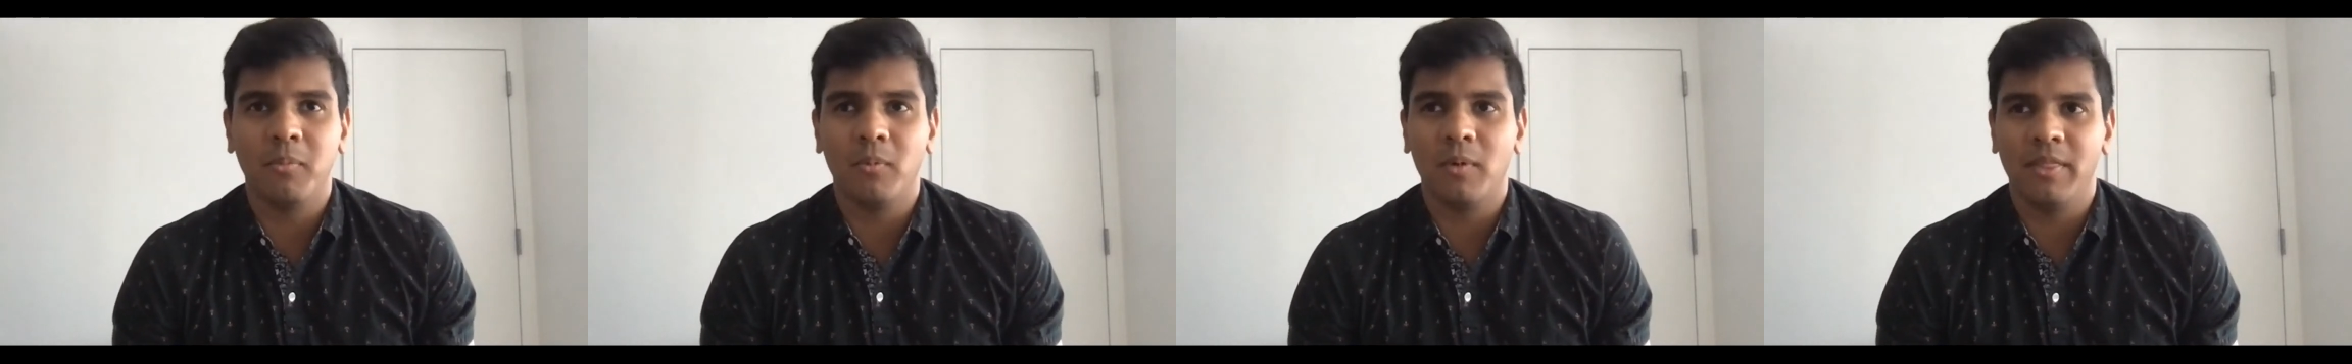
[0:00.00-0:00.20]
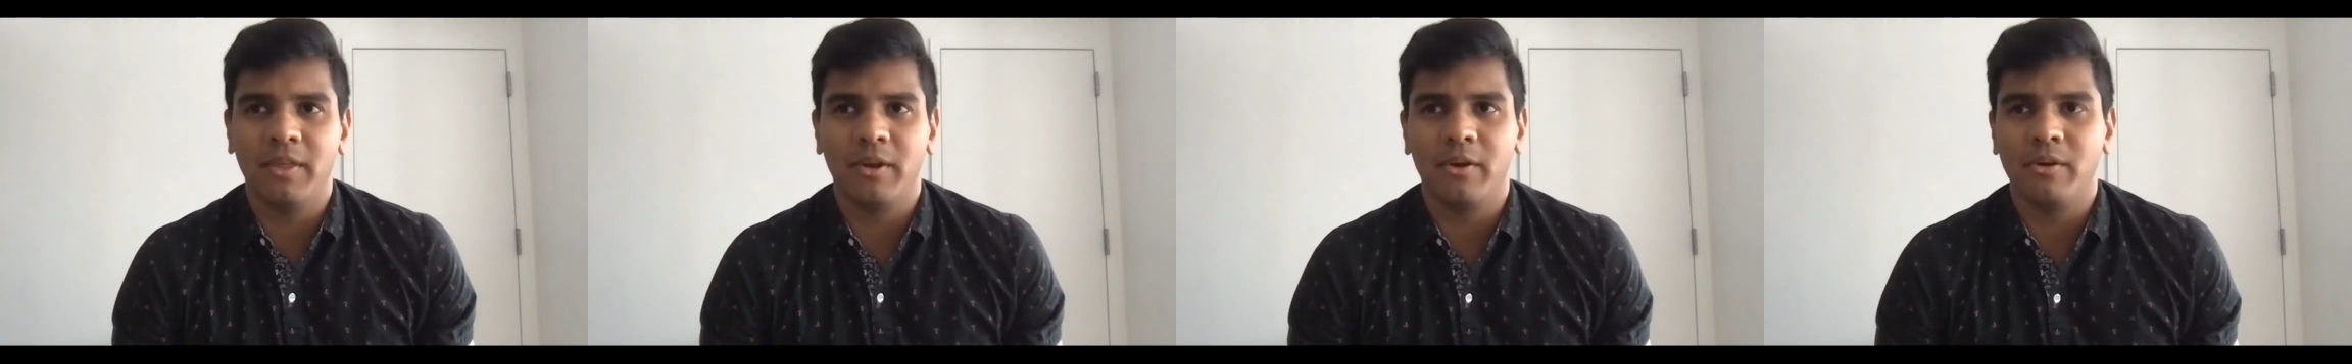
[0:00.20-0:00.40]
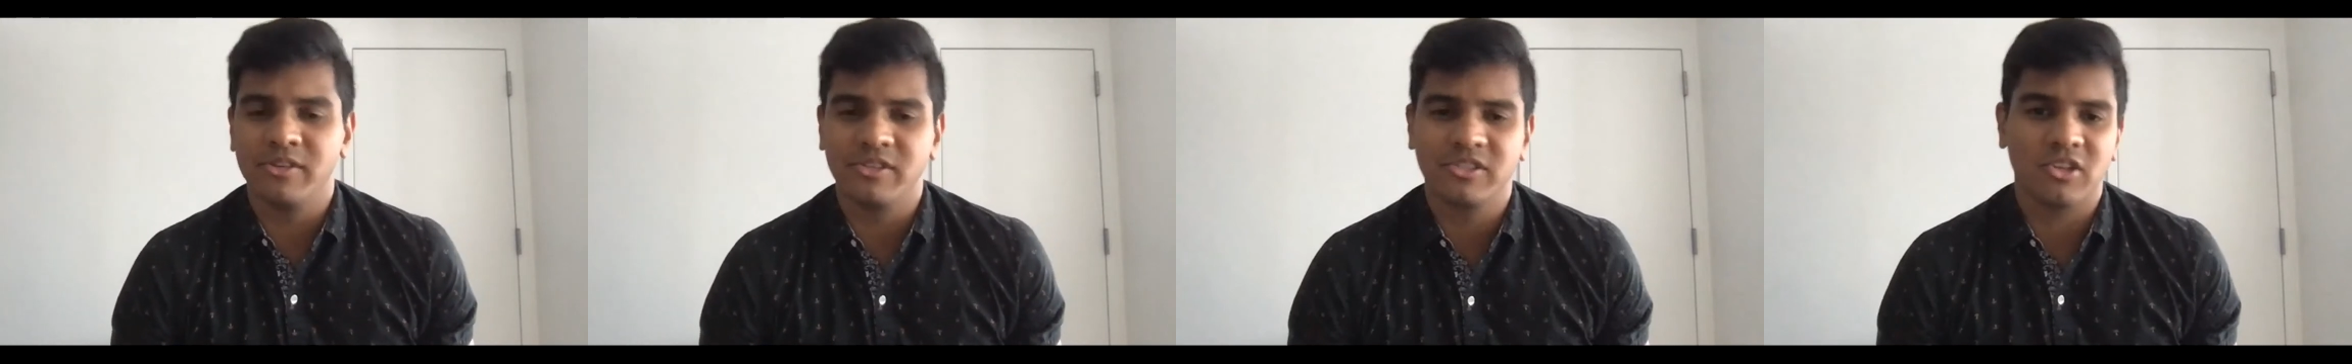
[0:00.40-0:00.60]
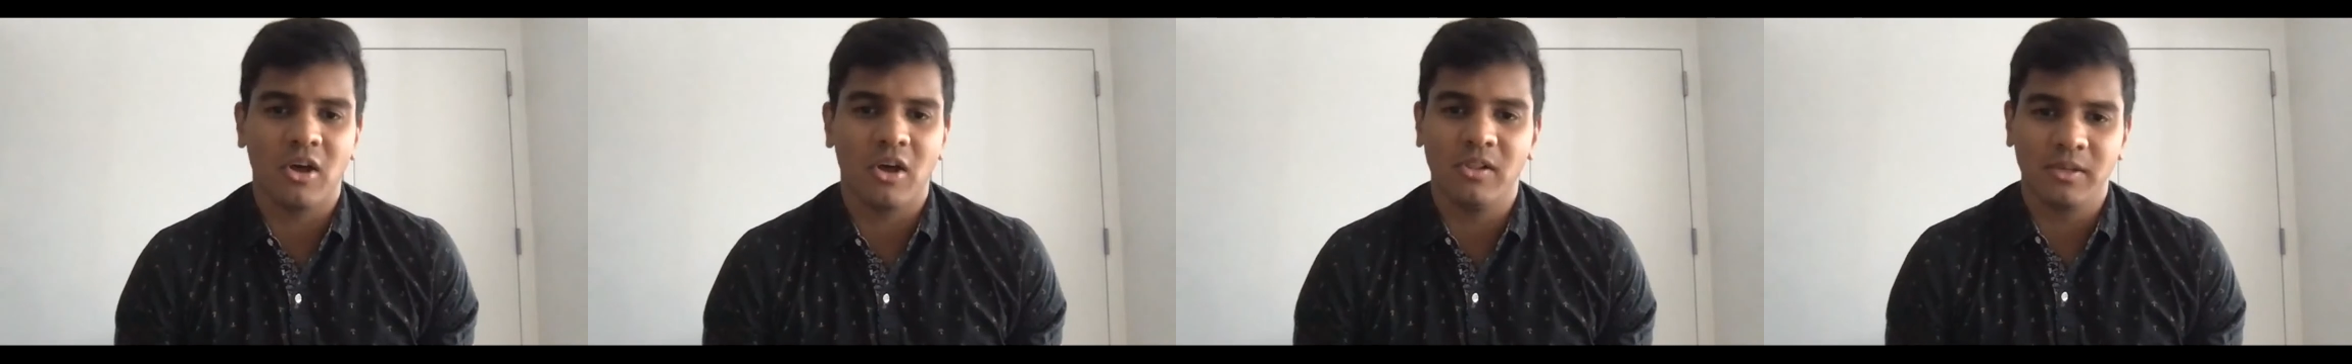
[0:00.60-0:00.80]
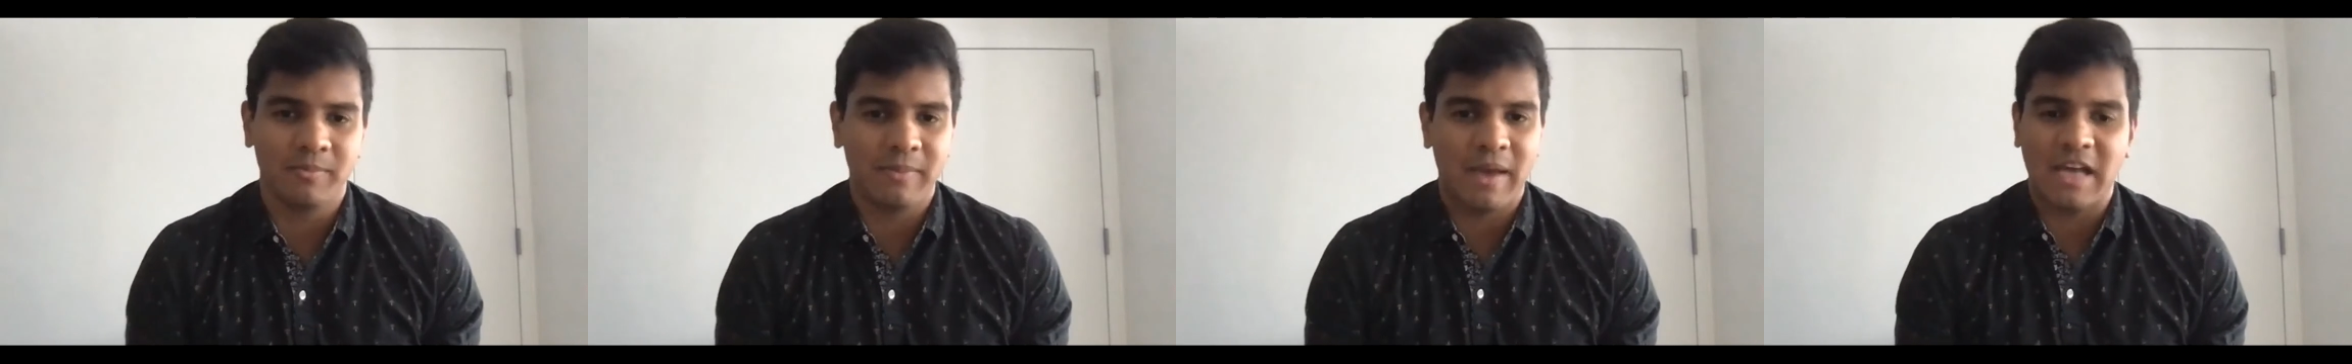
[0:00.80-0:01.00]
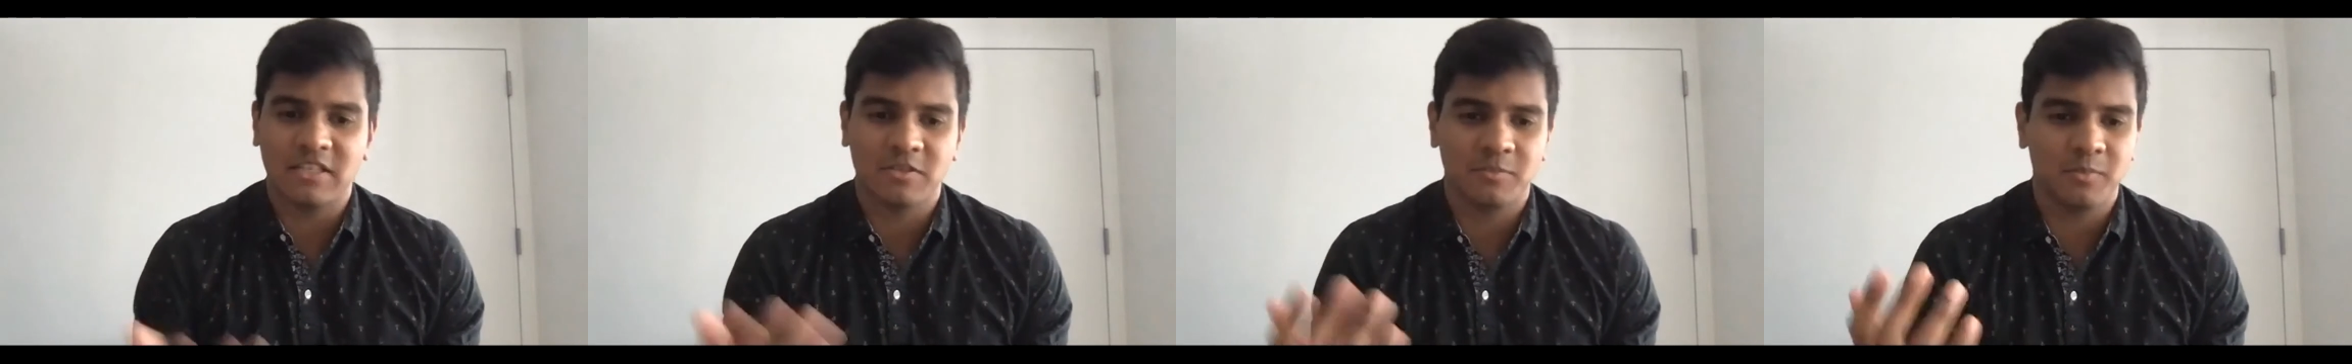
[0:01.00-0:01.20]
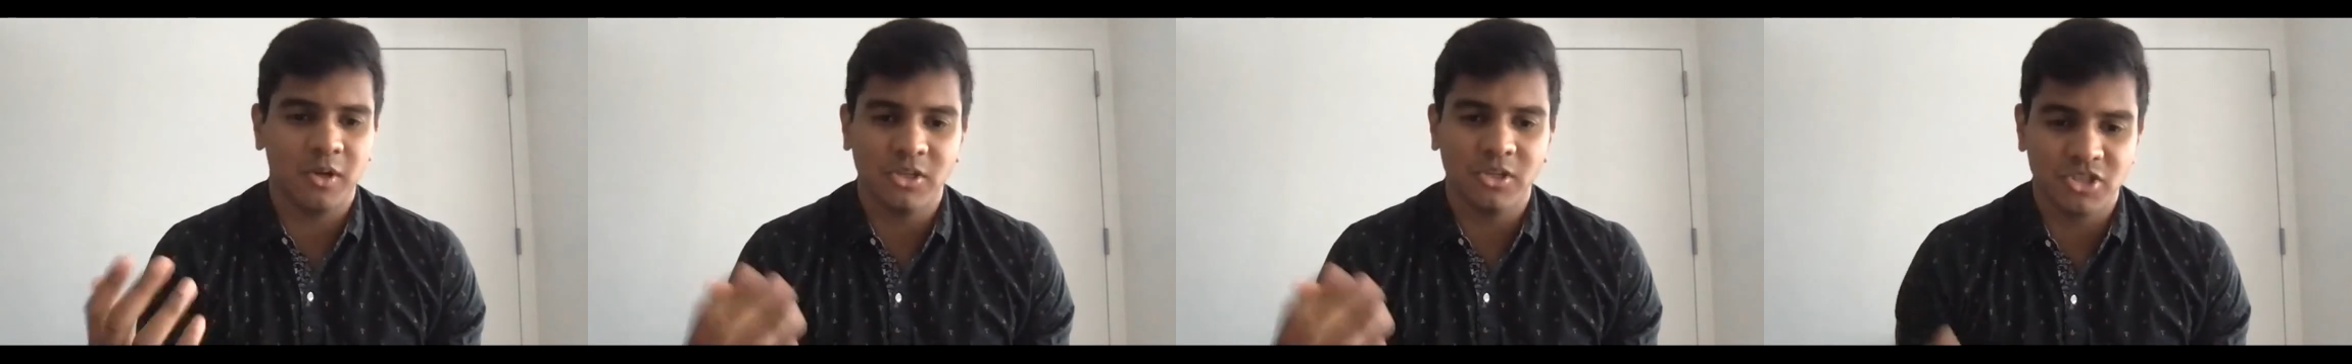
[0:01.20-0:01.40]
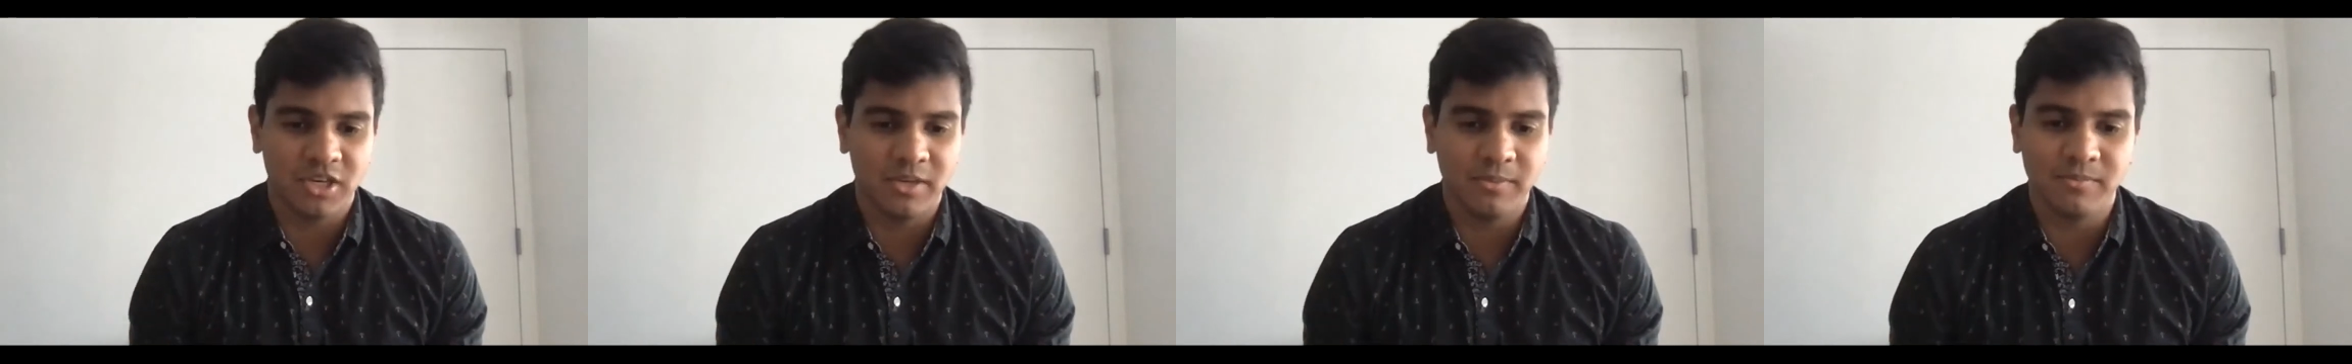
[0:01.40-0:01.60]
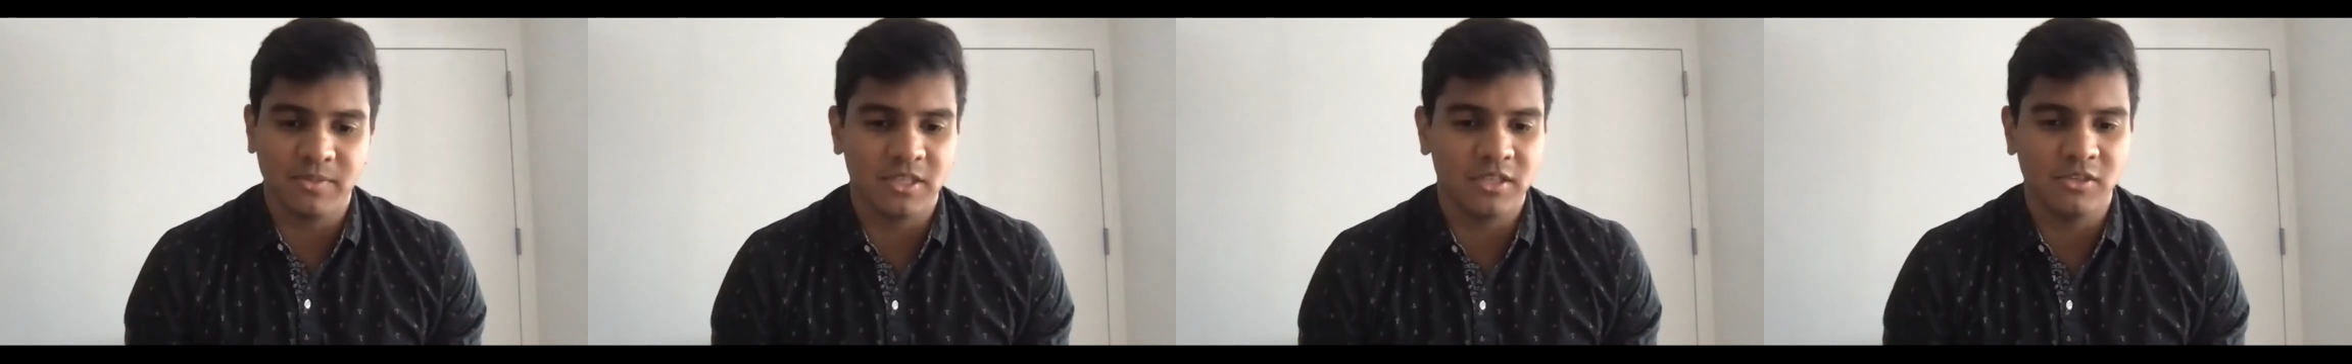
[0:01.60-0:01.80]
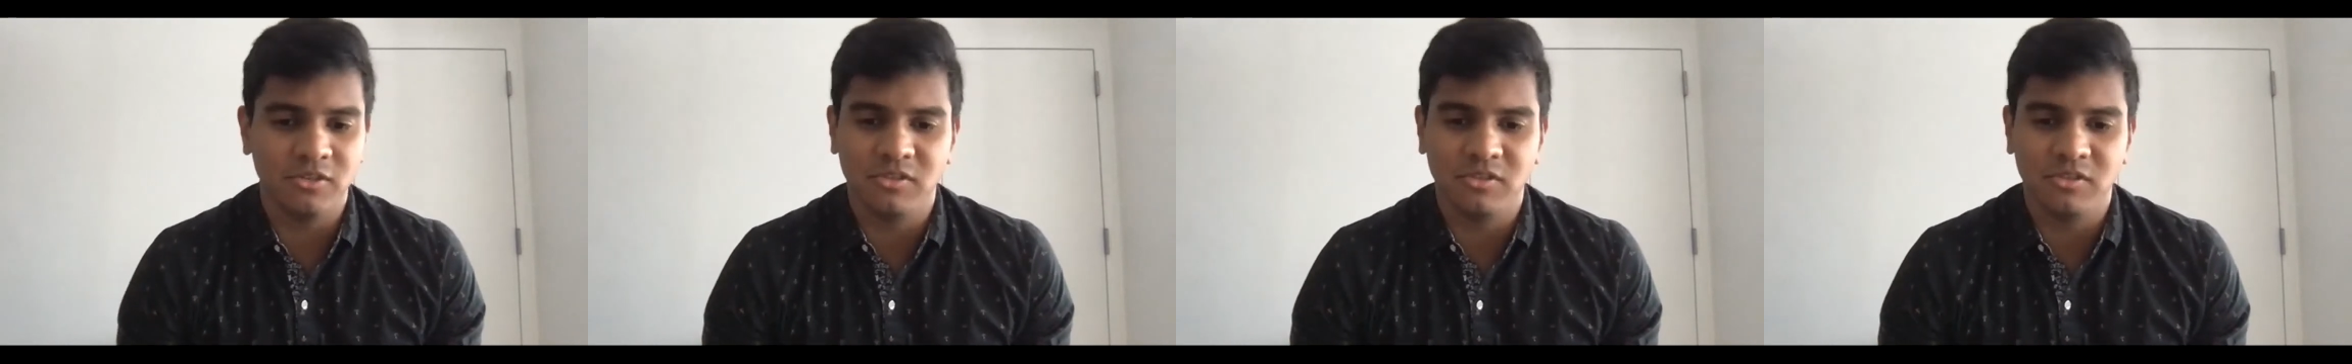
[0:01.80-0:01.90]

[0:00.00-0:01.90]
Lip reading: where they're installing basketball gyms and